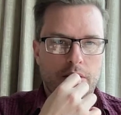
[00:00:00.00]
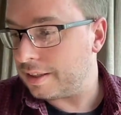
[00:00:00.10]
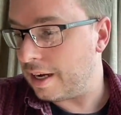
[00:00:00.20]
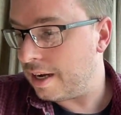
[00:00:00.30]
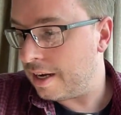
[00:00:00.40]

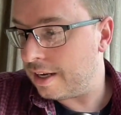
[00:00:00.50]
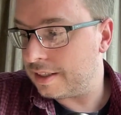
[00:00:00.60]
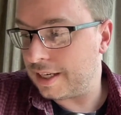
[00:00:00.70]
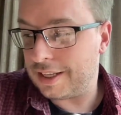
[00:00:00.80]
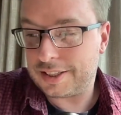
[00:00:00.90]

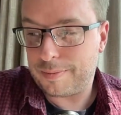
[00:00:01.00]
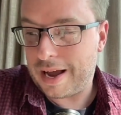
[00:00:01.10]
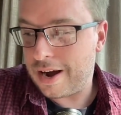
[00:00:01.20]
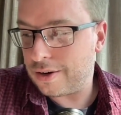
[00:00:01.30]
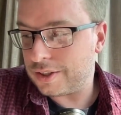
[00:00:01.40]
Tell us
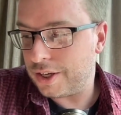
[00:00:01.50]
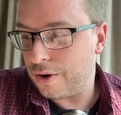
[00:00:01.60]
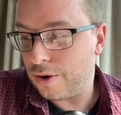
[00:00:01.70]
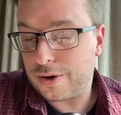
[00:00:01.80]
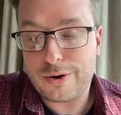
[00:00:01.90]
about
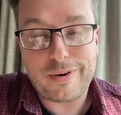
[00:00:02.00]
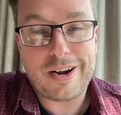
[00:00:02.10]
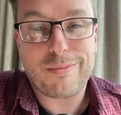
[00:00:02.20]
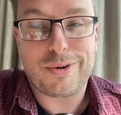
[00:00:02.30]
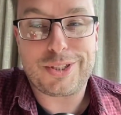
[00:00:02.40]
your career
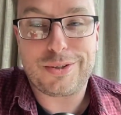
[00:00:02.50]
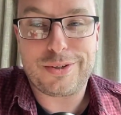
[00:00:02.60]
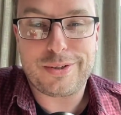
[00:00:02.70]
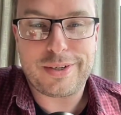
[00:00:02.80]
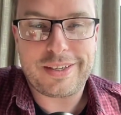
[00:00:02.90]
and what
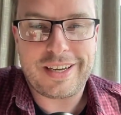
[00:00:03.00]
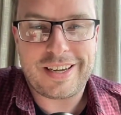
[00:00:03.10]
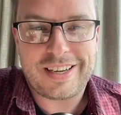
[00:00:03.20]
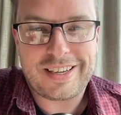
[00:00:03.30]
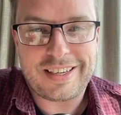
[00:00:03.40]

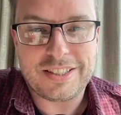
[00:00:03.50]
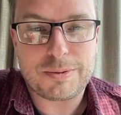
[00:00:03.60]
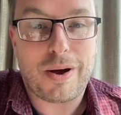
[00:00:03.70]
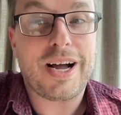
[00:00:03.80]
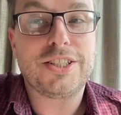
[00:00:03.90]

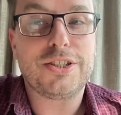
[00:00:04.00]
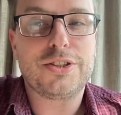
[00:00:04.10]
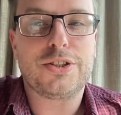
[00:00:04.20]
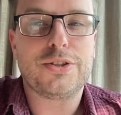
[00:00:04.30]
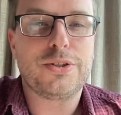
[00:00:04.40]
inspires you
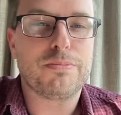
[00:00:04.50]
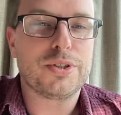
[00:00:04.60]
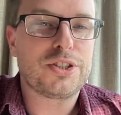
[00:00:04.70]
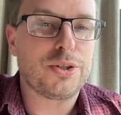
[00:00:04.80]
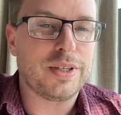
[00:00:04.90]
to
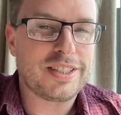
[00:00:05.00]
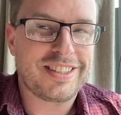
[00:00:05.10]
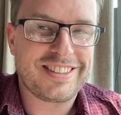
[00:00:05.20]
pursue it.